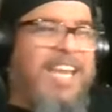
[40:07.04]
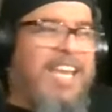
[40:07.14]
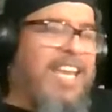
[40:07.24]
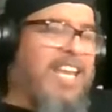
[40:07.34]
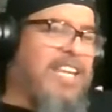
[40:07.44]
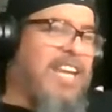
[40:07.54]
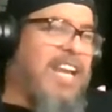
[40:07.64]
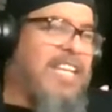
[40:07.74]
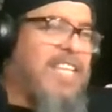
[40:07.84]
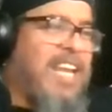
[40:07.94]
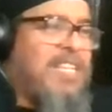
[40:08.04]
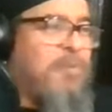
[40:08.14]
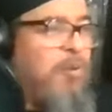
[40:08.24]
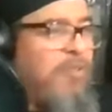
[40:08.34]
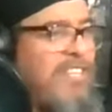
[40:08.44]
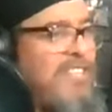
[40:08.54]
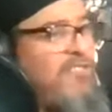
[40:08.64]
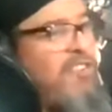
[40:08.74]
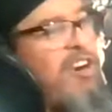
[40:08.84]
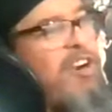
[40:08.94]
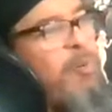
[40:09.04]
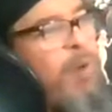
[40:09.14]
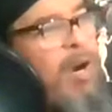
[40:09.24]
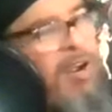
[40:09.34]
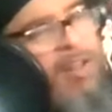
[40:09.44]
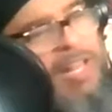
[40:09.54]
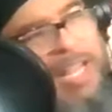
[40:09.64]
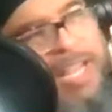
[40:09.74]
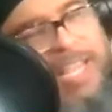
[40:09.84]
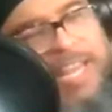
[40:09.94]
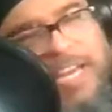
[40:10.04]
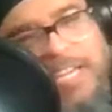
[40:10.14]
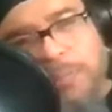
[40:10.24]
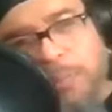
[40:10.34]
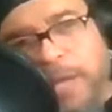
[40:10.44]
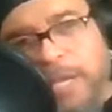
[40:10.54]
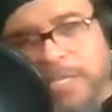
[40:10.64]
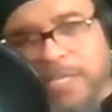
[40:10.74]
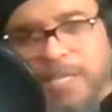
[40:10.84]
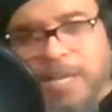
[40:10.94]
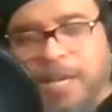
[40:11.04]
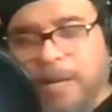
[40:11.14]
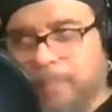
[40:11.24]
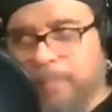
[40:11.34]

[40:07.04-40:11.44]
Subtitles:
He dissects movies very well and explains a